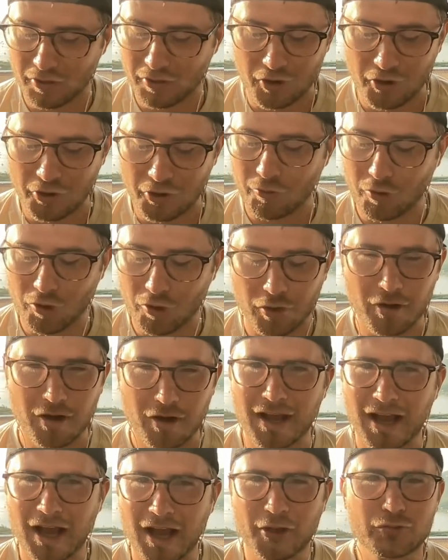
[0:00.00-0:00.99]
Thunderer,
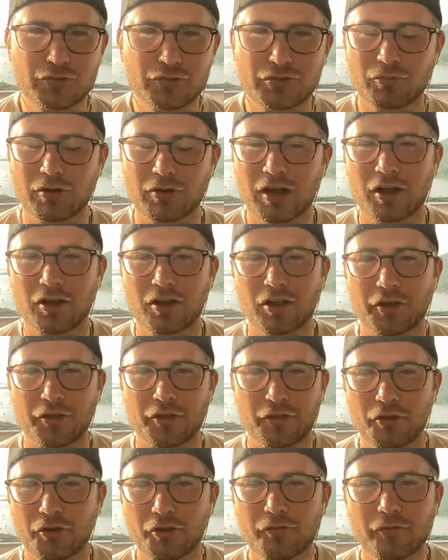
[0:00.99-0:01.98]
I used to rock like
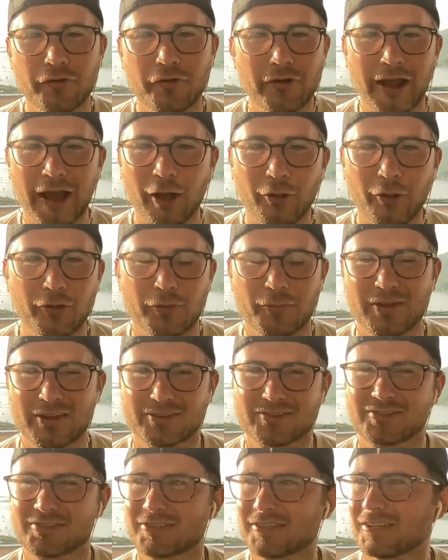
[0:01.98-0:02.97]
Thunderer
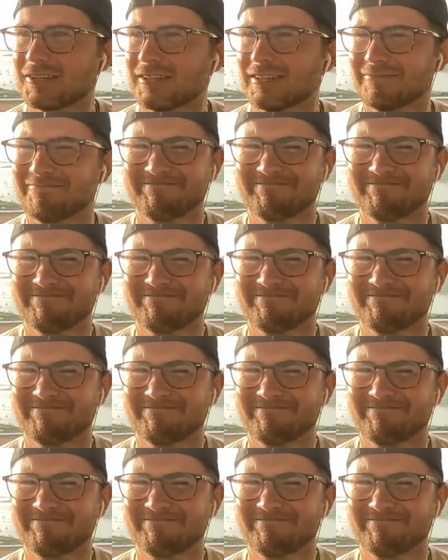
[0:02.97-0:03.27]
Alchemist